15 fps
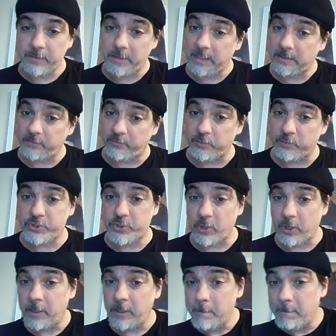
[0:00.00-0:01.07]
not the first
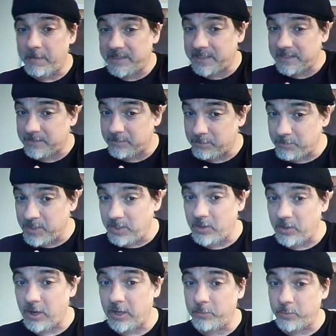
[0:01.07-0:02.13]
R, but the middle
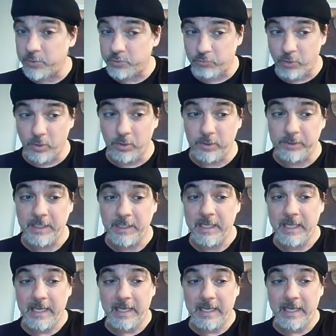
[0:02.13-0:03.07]
R was rolled,